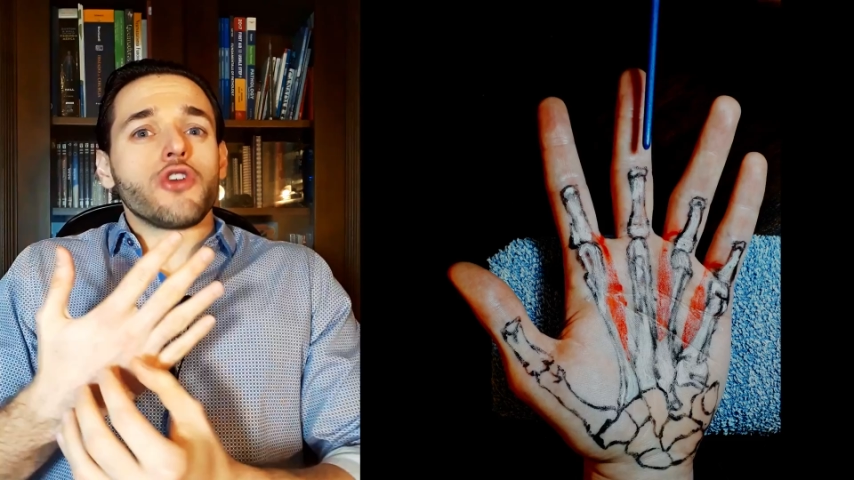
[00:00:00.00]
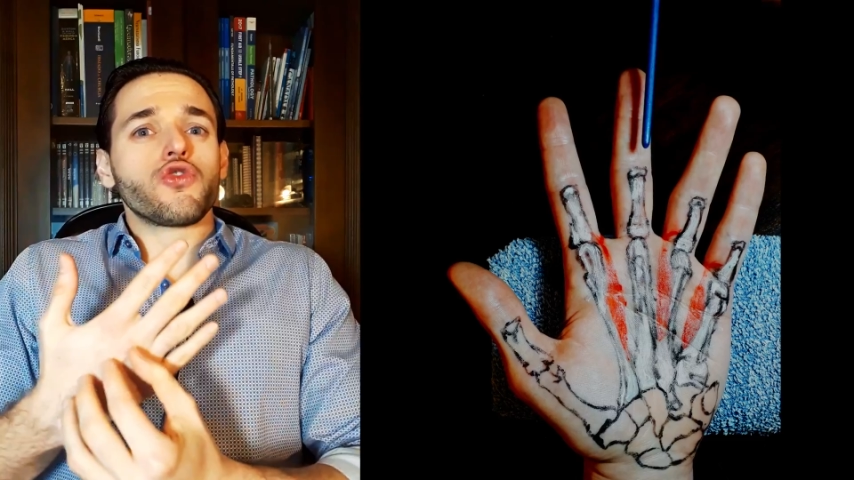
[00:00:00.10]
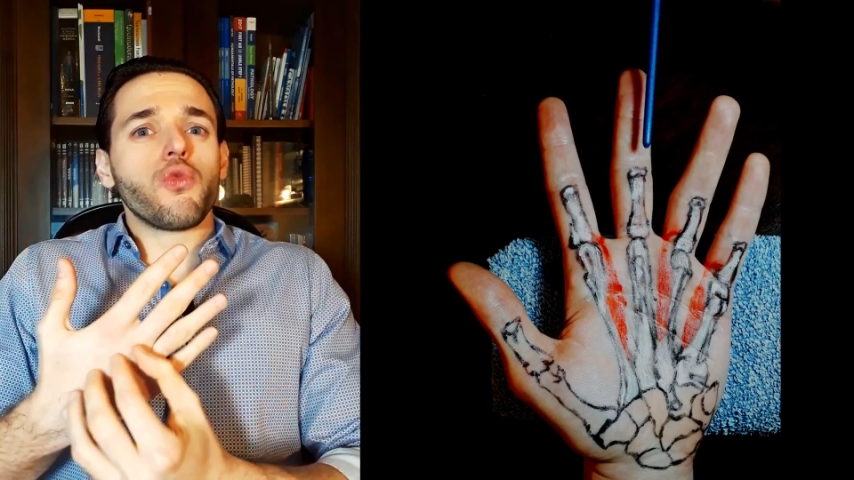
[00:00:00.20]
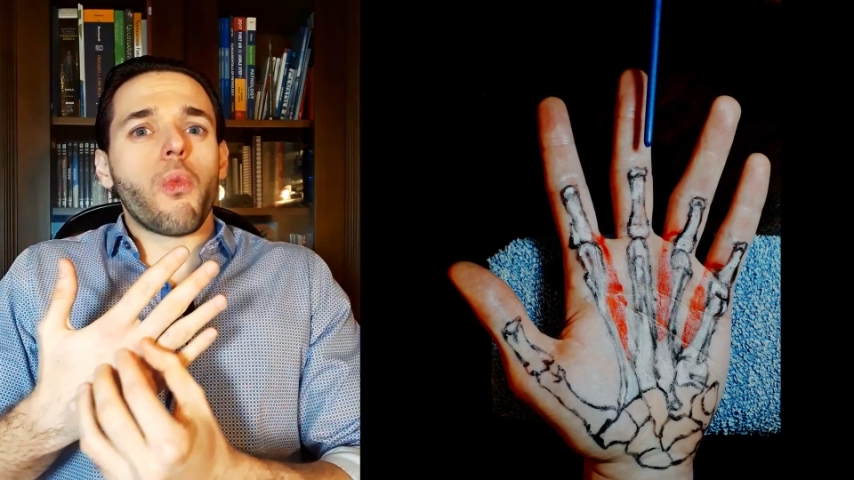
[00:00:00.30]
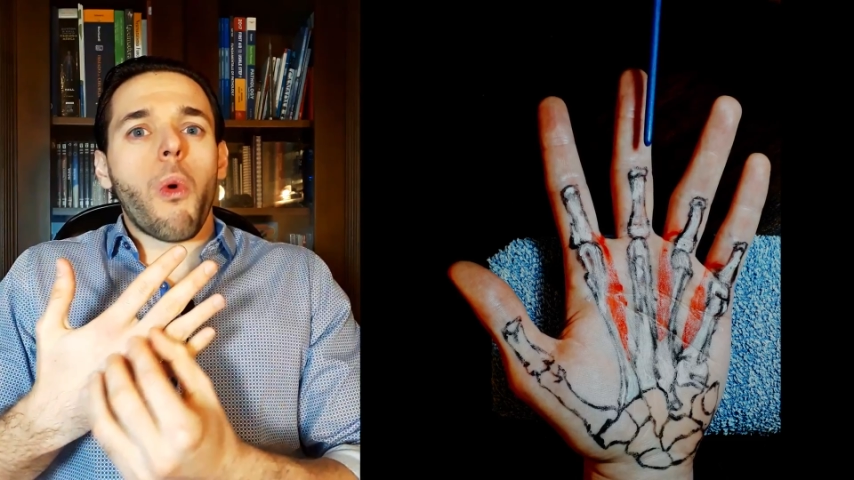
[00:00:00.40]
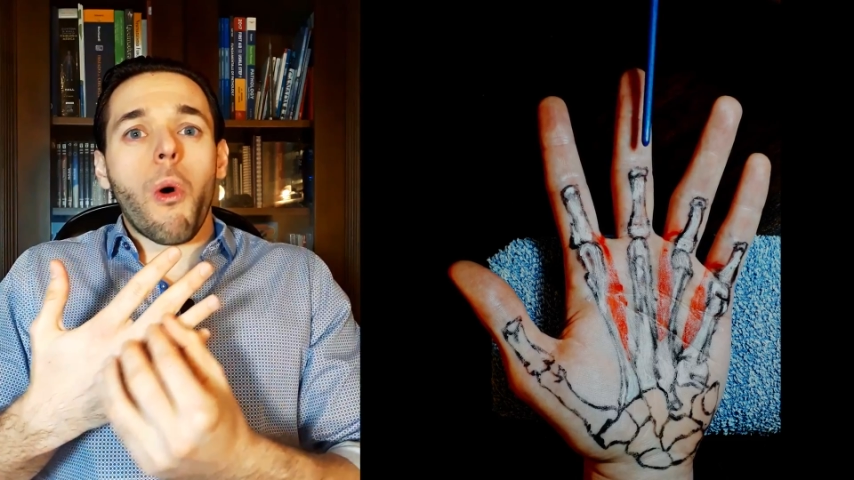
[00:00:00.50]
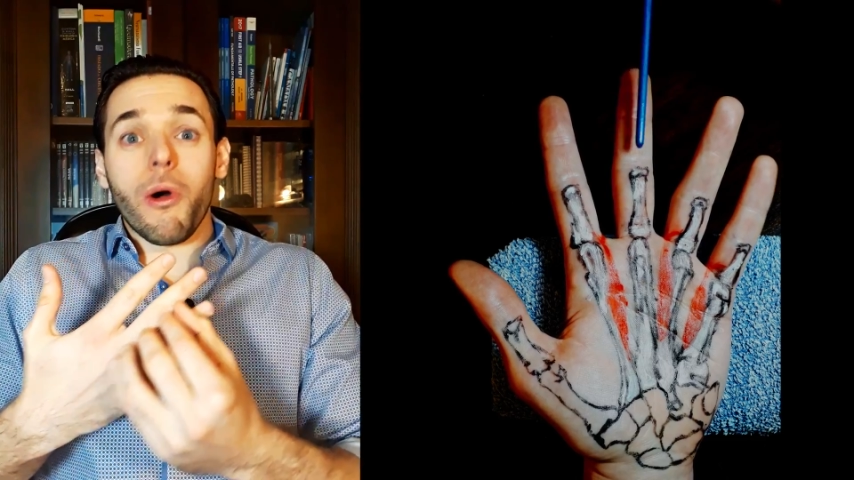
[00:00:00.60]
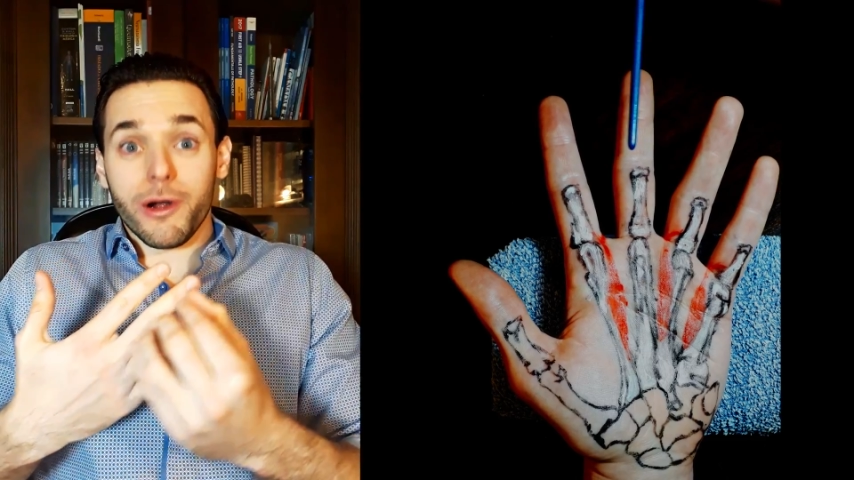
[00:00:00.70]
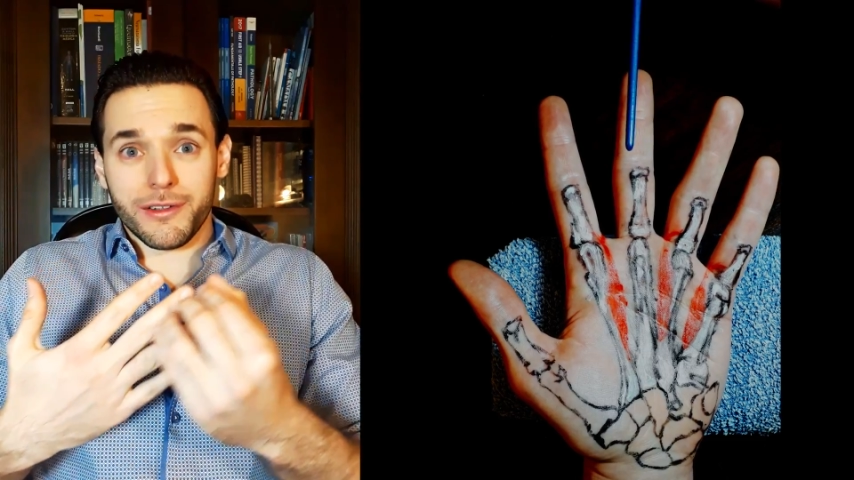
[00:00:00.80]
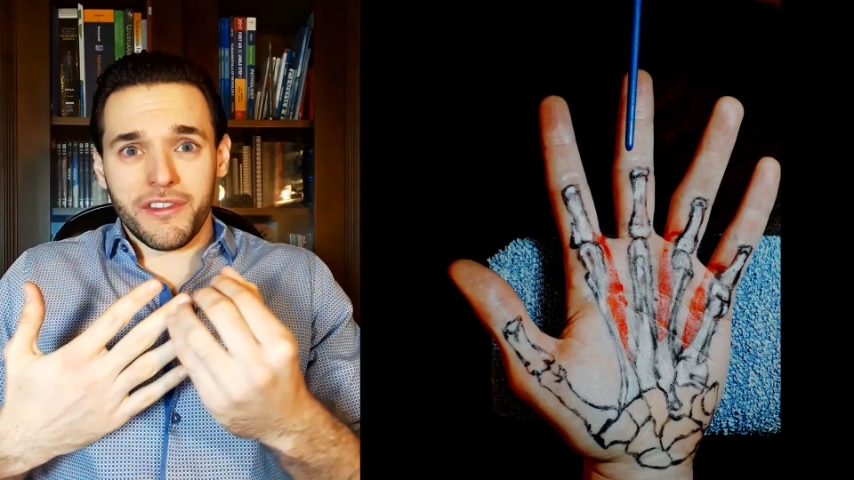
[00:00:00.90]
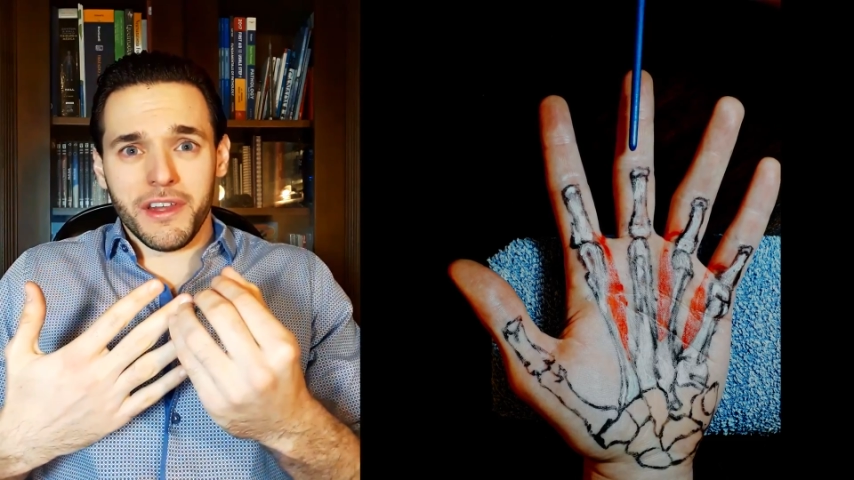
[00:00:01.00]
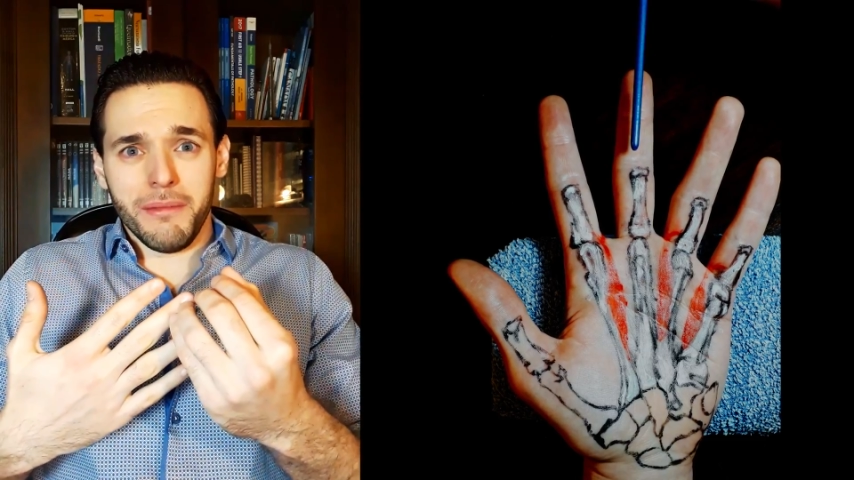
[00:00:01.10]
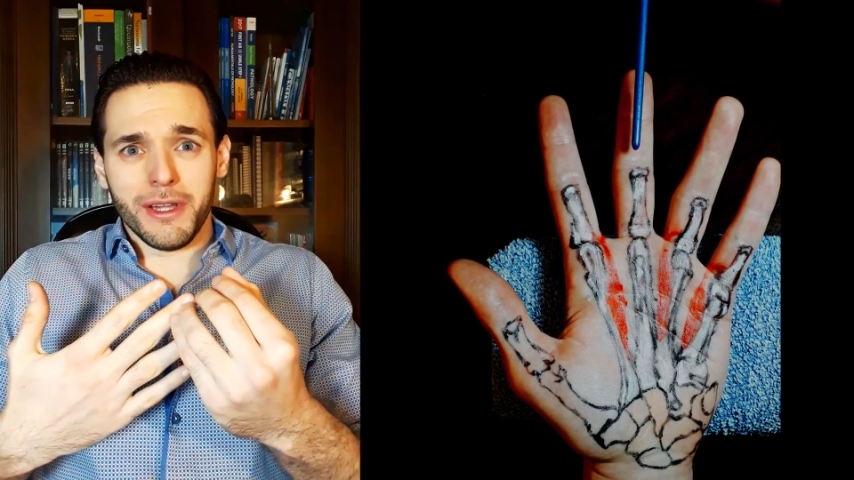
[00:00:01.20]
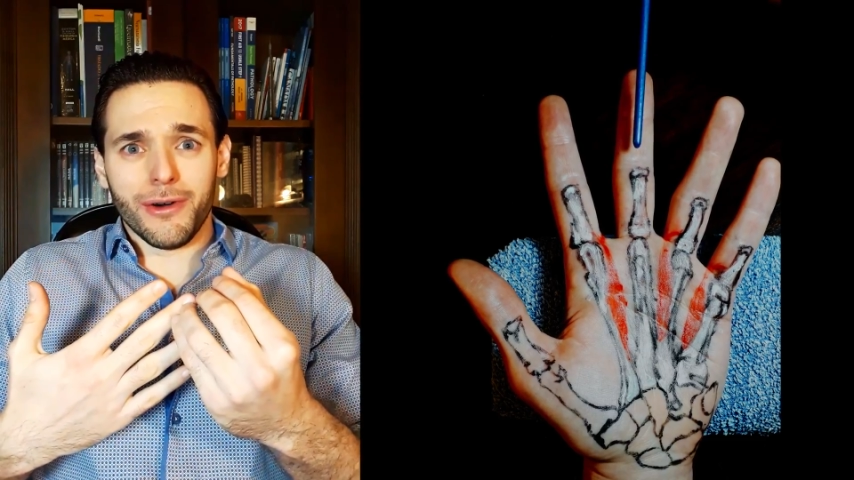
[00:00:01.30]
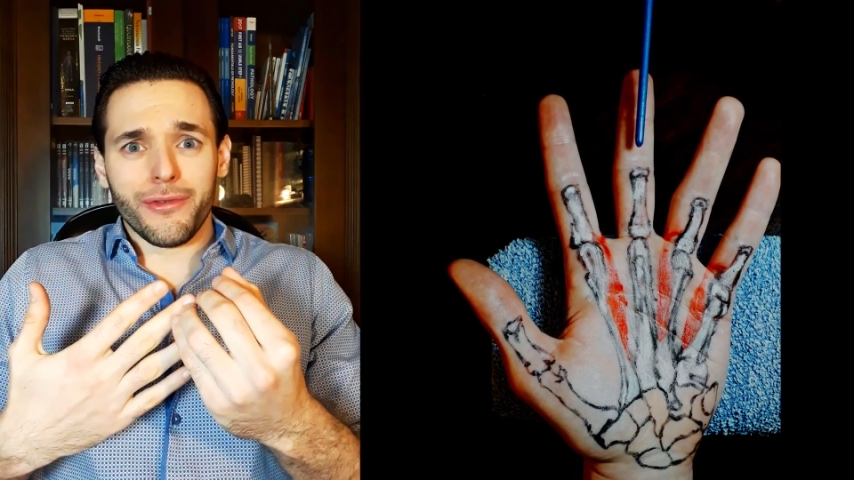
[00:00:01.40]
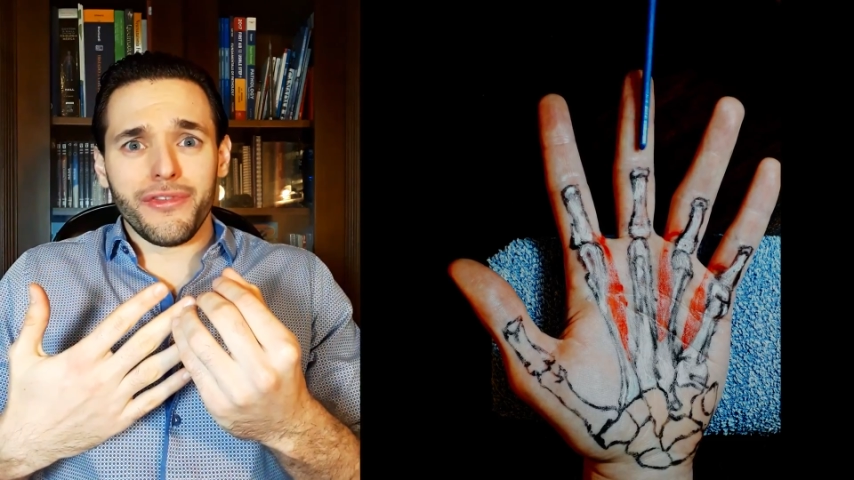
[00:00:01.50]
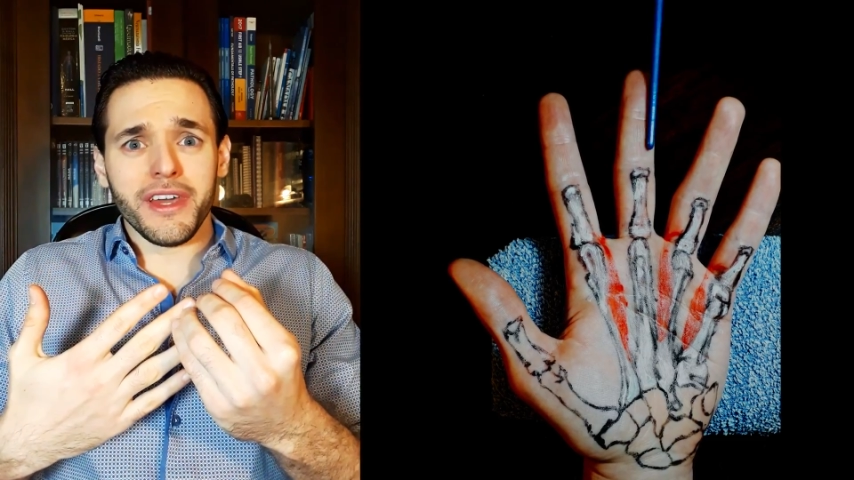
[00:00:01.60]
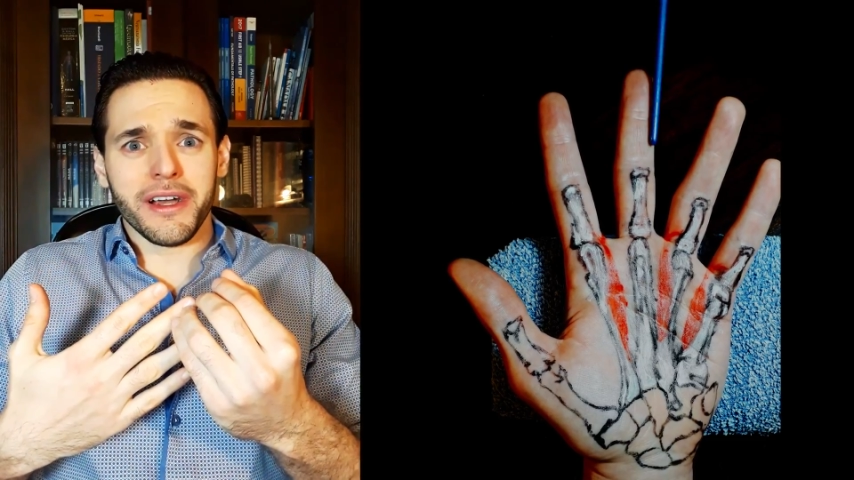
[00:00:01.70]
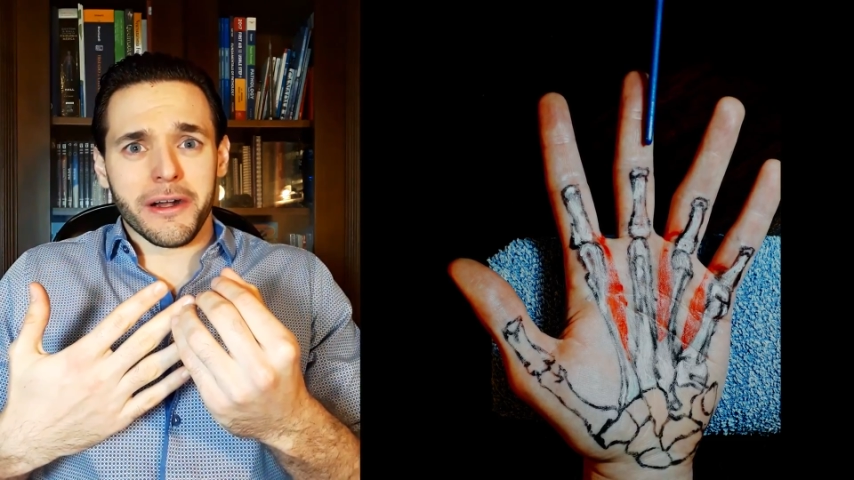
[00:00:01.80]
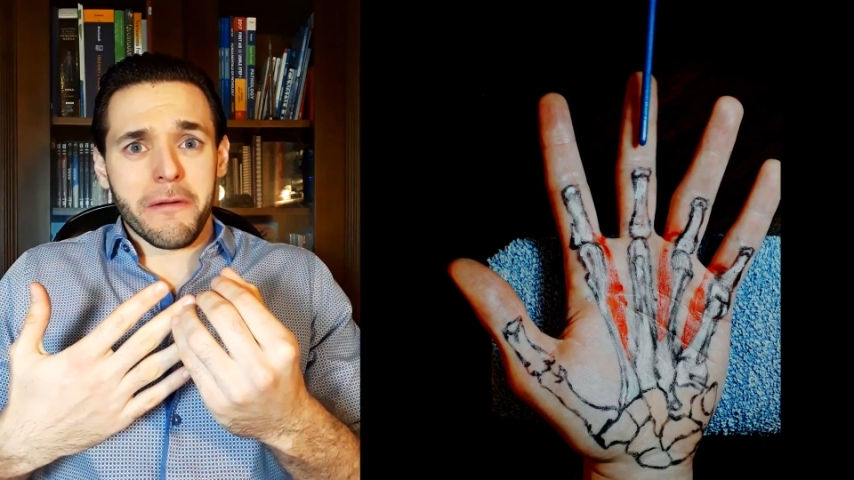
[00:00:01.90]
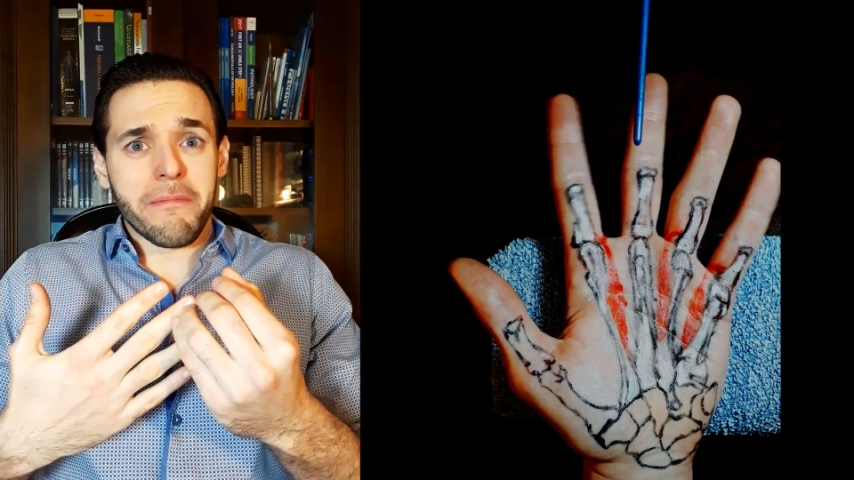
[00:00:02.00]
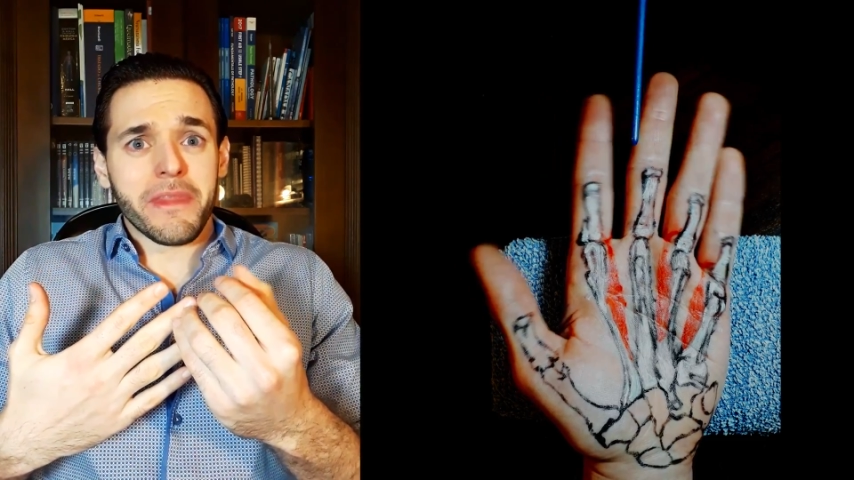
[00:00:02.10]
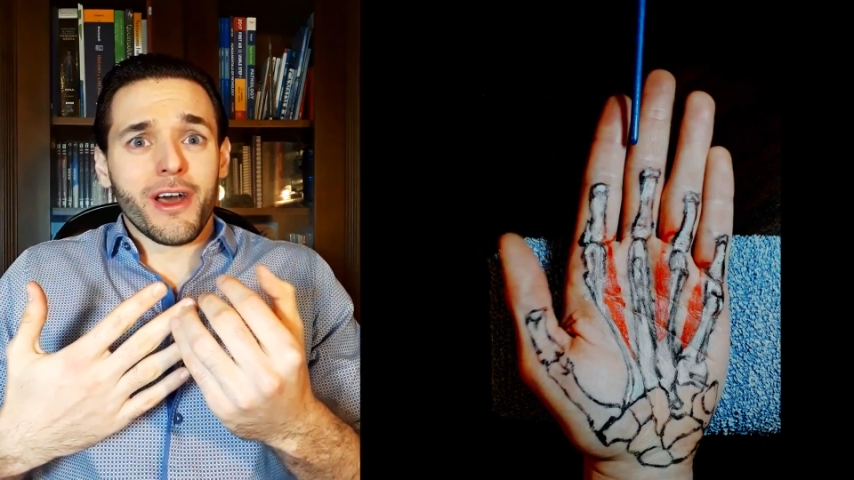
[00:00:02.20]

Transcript: towards the middle finger.